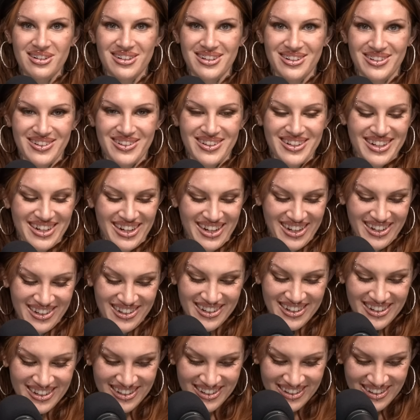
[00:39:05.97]
Okay.
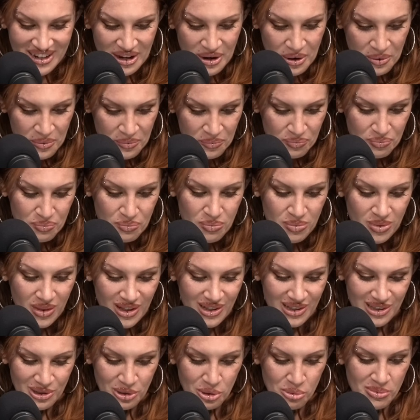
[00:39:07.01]
Okay.
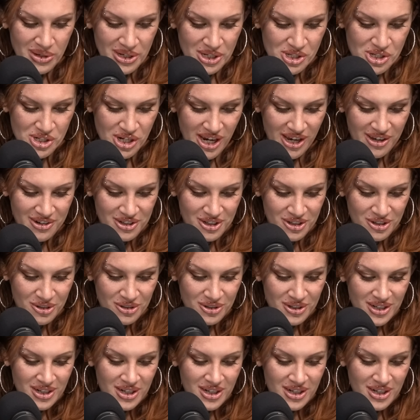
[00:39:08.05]
Looming shadow.